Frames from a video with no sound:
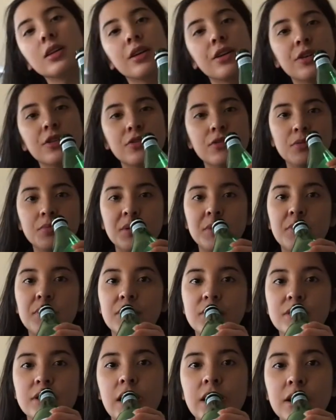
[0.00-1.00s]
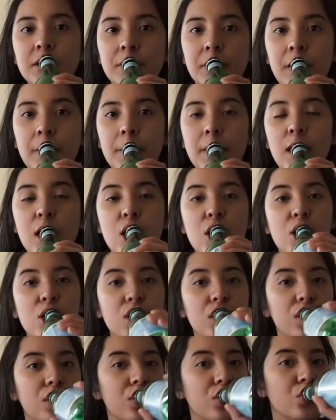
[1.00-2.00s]
I don't know what people were talking about.
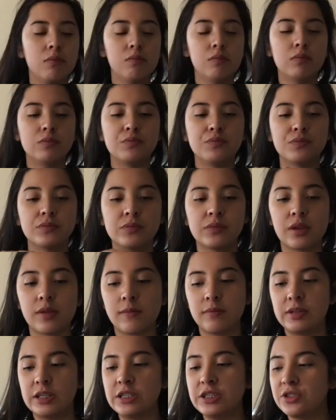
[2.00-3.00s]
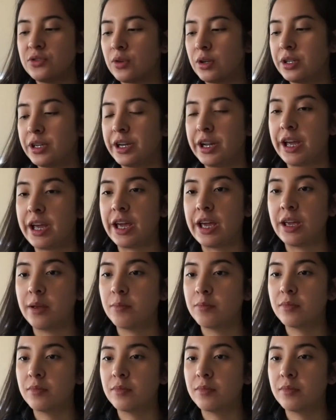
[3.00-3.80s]
They just wanted to hate.